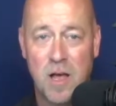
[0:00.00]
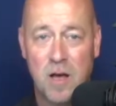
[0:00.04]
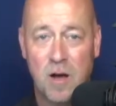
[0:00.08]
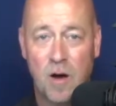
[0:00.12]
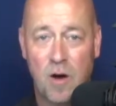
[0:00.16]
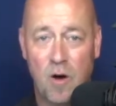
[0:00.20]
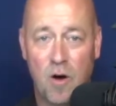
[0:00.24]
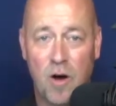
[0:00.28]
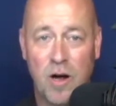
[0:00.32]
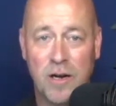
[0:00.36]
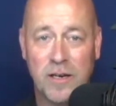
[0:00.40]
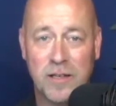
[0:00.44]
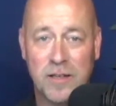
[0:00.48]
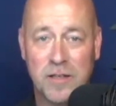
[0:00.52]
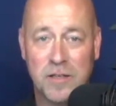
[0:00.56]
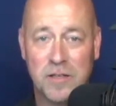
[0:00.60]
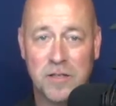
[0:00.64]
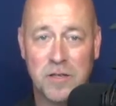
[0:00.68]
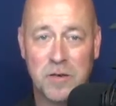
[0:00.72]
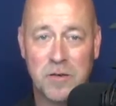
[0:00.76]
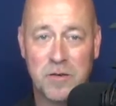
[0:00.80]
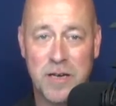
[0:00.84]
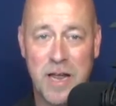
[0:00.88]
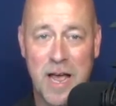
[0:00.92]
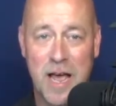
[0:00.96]
on the
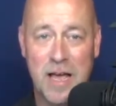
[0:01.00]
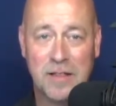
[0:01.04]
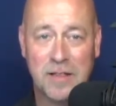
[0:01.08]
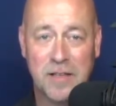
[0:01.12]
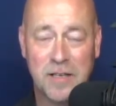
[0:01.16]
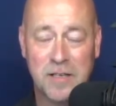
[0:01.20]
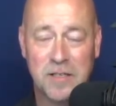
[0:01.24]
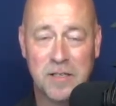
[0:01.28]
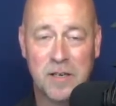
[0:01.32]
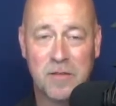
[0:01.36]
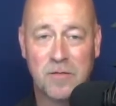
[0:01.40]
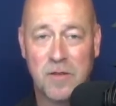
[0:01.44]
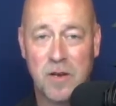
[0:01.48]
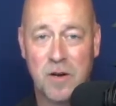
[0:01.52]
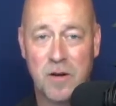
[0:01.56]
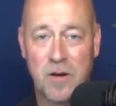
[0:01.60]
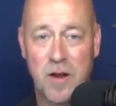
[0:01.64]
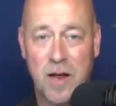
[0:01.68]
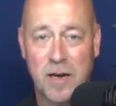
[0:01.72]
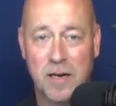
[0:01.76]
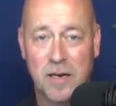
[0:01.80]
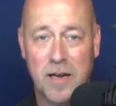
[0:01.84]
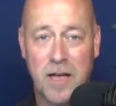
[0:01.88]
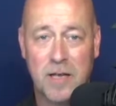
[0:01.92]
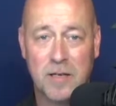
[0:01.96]
student athletes if they're
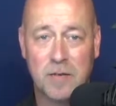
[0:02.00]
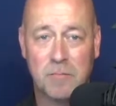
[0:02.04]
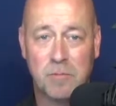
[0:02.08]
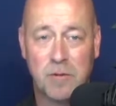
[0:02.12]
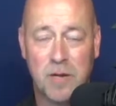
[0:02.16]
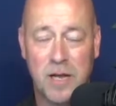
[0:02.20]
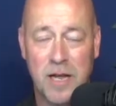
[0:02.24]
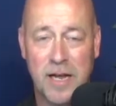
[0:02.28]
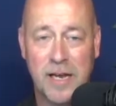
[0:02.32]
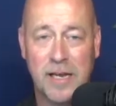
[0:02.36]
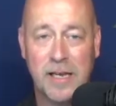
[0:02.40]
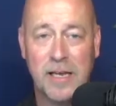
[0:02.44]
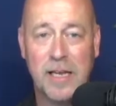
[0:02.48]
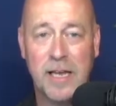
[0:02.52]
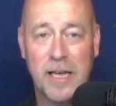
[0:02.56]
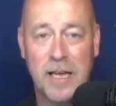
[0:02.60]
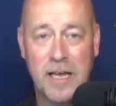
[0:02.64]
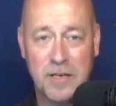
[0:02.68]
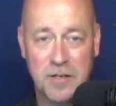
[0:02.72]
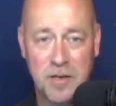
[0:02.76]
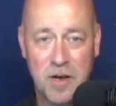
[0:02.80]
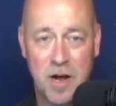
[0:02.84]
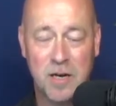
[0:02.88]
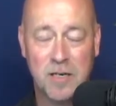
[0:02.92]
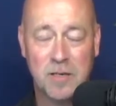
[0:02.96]
not allowed to play. He
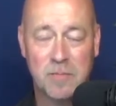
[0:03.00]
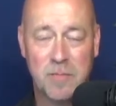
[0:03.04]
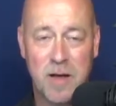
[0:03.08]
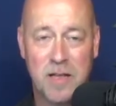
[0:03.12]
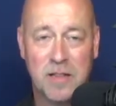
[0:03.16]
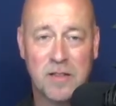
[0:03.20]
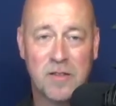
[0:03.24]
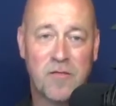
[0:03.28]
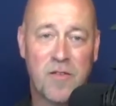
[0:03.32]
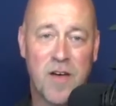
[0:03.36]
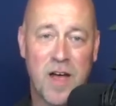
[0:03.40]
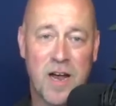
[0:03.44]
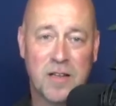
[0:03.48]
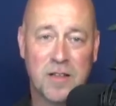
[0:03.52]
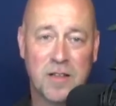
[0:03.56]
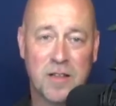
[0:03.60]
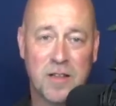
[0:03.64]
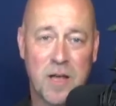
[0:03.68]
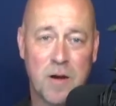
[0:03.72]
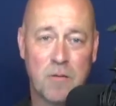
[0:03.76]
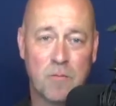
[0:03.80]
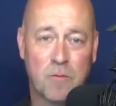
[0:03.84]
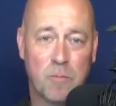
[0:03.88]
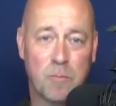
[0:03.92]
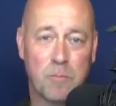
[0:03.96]
talked about the fact that
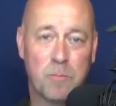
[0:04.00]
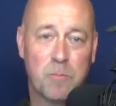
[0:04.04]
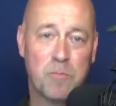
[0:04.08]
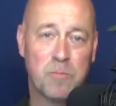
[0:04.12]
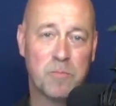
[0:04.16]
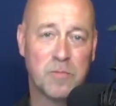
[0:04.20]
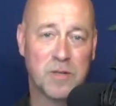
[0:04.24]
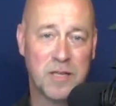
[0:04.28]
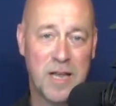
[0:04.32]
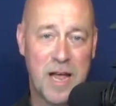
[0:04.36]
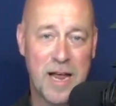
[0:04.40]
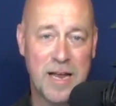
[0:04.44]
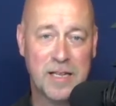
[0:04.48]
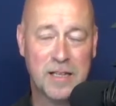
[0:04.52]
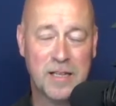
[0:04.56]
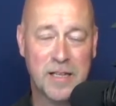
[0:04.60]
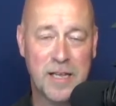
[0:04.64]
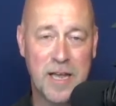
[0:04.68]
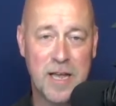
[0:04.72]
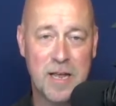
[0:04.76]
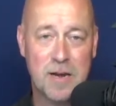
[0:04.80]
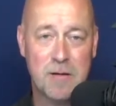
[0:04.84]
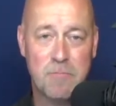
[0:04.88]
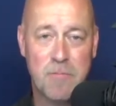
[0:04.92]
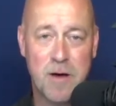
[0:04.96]
they were
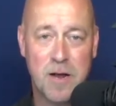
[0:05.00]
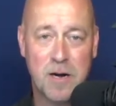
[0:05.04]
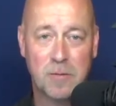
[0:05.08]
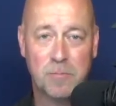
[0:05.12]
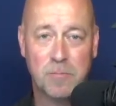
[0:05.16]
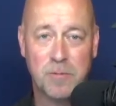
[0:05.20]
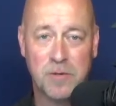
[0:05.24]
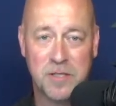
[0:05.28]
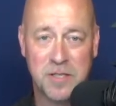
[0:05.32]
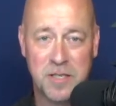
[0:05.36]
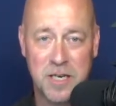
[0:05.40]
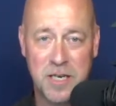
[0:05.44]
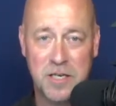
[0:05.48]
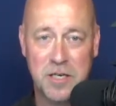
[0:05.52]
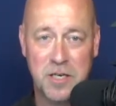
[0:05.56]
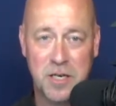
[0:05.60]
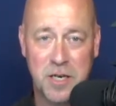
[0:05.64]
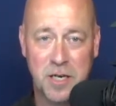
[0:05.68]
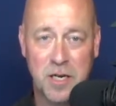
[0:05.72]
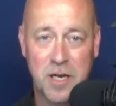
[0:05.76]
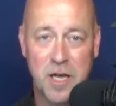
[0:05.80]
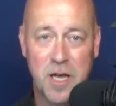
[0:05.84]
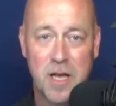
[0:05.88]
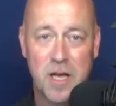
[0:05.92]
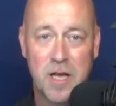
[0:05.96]
likely in a better
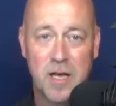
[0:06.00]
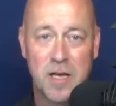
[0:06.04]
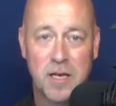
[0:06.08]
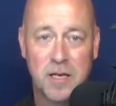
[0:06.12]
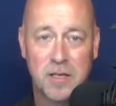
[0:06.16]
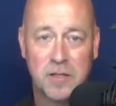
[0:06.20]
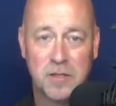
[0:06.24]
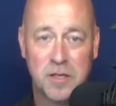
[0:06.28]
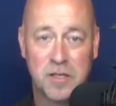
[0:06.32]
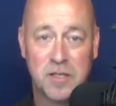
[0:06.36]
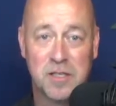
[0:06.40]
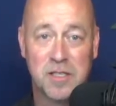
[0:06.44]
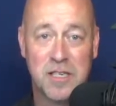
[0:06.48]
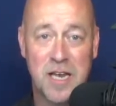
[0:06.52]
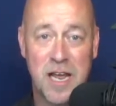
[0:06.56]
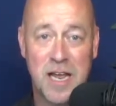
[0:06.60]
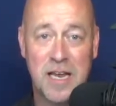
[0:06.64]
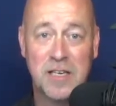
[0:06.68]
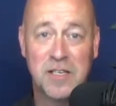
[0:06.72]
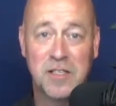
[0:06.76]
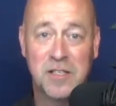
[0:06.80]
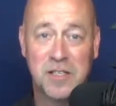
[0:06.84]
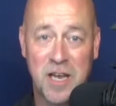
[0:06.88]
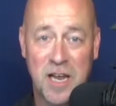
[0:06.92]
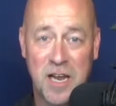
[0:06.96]
position to stay
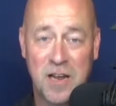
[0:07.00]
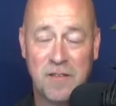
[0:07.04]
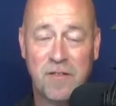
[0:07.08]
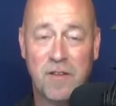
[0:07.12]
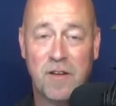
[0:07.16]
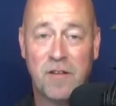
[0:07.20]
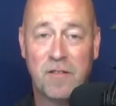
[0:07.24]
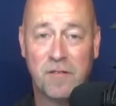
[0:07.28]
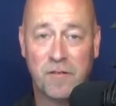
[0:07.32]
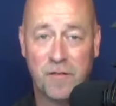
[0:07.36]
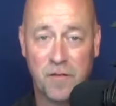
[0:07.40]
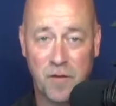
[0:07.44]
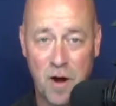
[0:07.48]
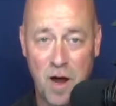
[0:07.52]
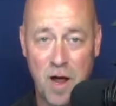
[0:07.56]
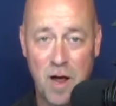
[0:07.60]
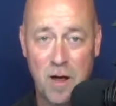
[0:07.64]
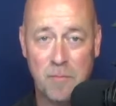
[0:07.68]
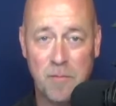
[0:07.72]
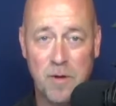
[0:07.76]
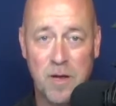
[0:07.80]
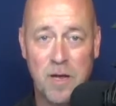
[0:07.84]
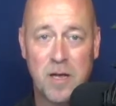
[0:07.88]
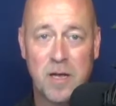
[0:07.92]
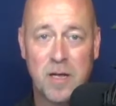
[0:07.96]
safe
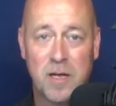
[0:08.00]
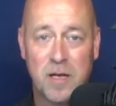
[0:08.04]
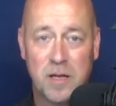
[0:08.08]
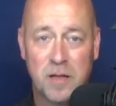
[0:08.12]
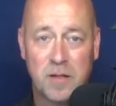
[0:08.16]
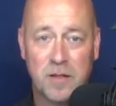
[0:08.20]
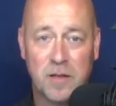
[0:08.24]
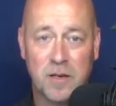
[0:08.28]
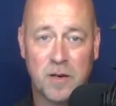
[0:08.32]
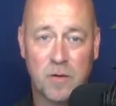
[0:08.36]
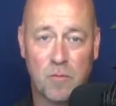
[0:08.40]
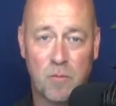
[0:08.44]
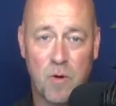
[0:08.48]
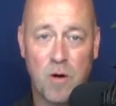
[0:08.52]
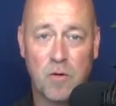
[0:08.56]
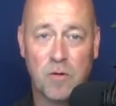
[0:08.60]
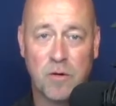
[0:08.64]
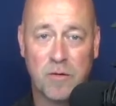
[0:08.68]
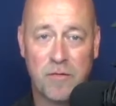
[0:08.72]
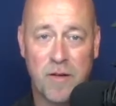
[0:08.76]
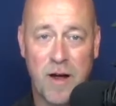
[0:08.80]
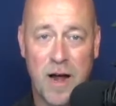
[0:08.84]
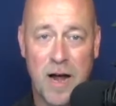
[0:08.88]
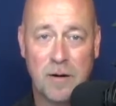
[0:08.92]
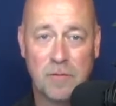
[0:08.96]
from the
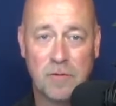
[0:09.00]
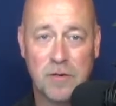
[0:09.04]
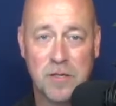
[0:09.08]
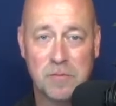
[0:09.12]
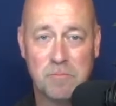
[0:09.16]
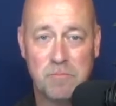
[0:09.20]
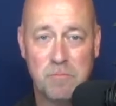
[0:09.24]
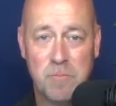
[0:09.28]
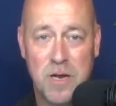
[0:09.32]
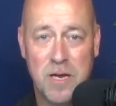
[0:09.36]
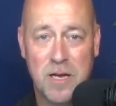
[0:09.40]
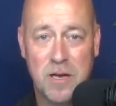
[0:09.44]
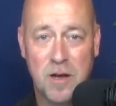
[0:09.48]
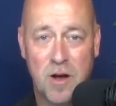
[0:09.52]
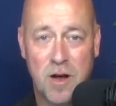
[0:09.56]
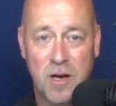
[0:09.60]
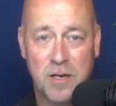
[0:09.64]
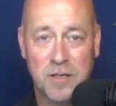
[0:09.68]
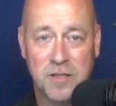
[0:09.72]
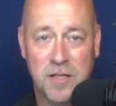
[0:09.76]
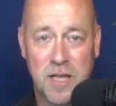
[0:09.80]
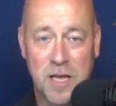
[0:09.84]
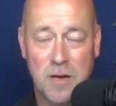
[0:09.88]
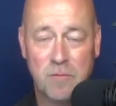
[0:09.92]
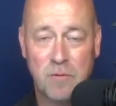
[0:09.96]
coronavirus
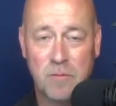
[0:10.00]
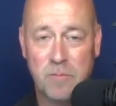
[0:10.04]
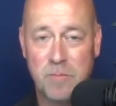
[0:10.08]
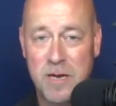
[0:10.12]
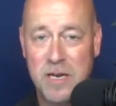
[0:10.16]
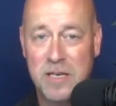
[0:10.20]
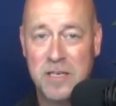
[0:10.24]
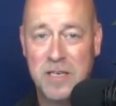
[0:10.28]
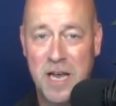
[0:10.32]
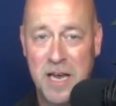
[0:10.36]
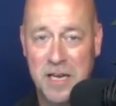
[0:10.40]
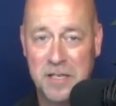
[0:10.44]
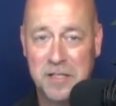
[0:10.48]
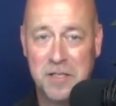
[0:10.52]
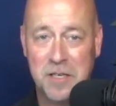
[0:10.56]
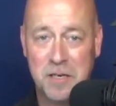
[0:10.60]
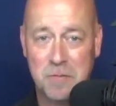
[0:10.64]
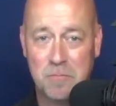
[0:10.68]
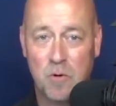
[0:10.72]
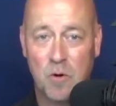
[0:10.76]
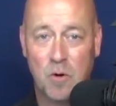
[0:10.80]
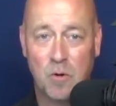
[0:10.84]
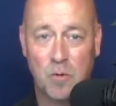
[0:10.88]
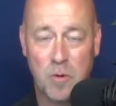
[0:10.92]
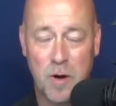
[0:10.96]
because they would be tested
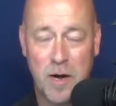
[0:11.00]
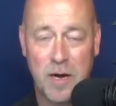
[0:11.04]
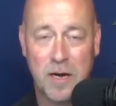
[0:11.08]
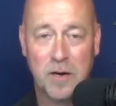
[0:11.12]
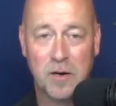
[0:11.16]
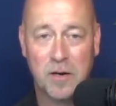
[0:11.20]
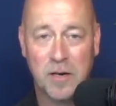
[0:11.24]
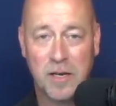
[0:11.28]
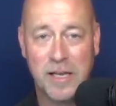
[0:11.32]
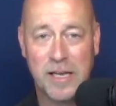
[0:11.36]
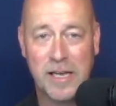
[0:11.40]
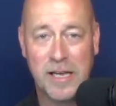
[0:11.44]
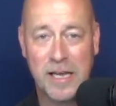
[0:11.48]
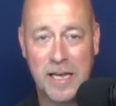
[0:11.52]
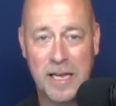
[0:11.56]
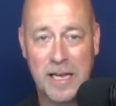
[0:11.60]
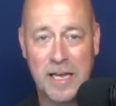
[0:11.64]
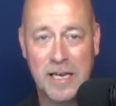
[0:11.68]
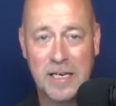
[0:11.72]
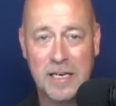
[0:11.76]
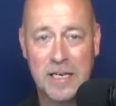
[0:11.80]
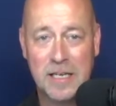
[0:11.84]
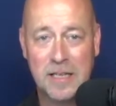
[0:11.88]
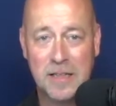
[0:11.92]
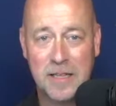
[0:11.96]
more regularly
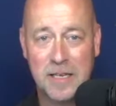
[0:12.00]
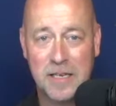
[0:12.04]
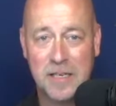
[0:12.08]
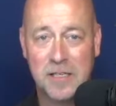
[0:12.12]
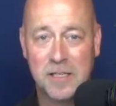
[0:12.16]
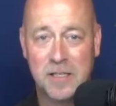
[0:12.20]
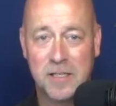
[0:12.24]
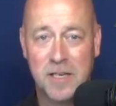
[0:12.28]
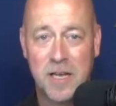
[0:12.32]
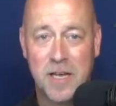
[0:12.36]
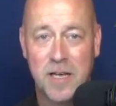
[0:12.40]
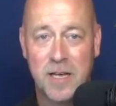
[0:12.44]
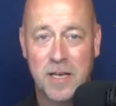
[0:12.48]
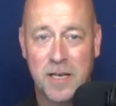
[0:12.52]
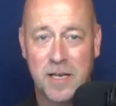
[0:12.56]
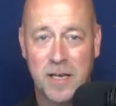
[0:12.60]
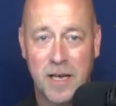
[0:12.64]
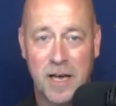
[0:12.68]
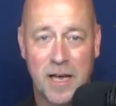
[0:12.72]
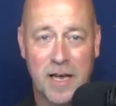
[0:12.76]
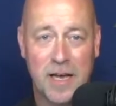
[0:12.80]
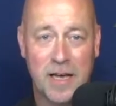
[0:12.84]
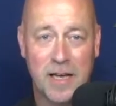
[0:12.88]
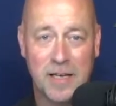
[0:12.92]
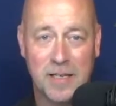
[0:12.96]
in this,
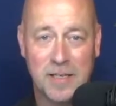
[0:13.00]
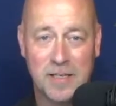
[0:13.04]
uh,